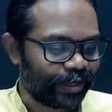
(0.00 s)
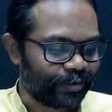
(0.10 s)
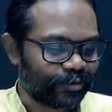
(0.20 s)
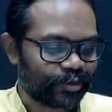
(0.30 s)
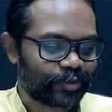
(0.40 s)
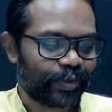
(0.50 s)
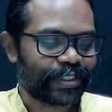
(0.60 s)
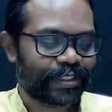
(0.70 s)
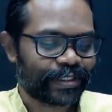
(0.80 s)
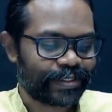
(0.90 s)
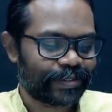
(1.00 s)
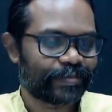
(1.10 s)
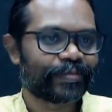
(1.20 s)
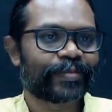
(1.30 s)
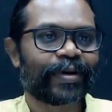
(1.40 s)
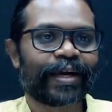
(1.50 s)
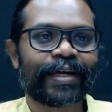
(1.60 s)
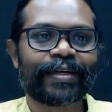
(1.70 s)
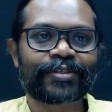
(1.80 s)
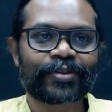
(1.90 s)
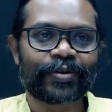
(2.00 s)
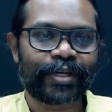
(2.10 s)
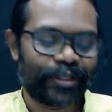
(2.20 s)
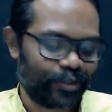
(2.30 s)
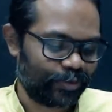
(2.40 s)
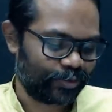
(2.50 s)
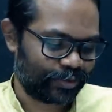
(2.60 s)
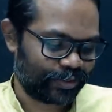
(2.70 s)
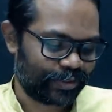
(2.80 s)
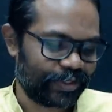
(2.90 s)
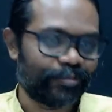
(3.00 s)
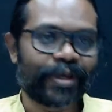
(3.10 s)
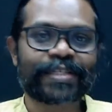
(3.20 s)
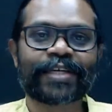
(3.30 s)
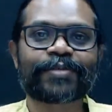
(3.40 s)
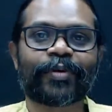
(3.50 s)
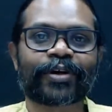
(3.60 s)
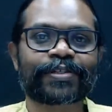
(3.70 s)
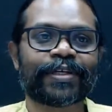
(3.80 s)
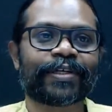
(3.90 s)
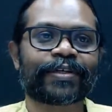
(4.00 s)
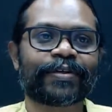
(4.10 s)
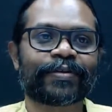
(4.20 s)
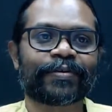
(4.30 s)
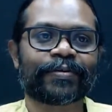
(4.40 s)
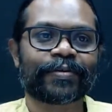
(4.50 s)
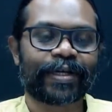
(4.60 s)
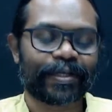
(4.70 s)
those questions, right? So you can use the message box here to do